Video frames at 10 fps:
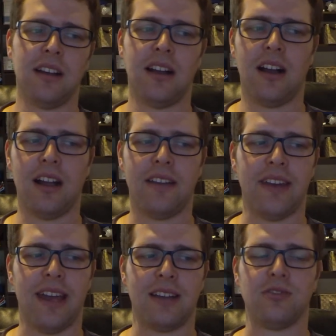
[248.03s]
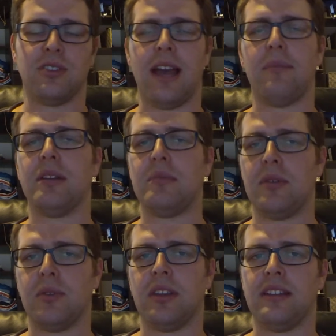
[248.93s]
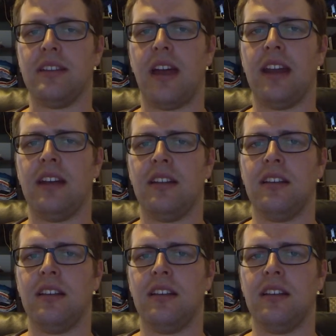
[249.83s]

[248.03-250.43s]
and they actually happen to be really tight,